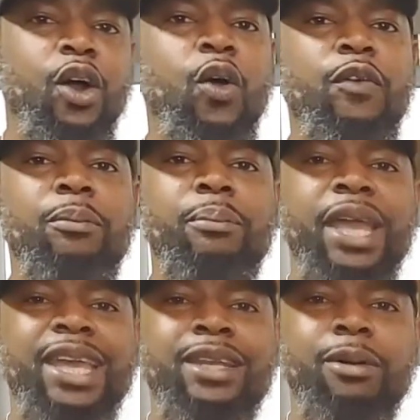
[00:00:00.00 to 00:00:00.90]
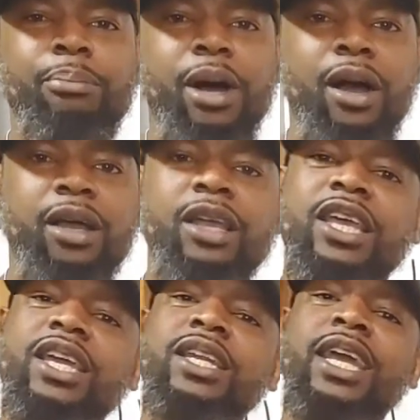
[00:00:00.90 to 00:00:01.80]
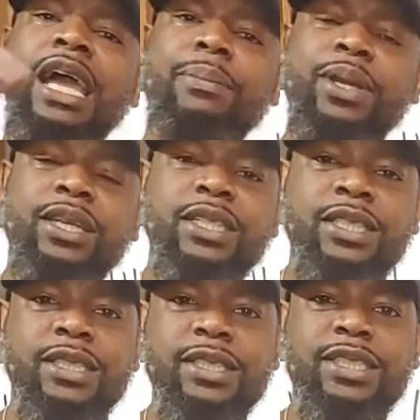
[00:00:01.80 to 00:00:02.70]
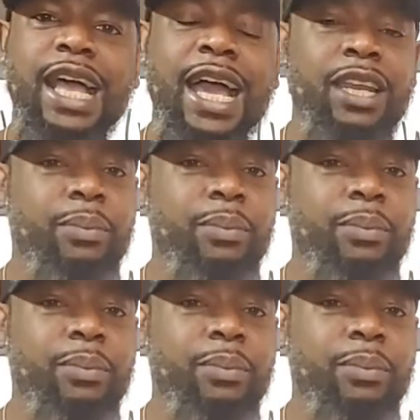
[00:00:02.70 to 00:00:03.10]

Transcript: over making a buck in a capitalistic society,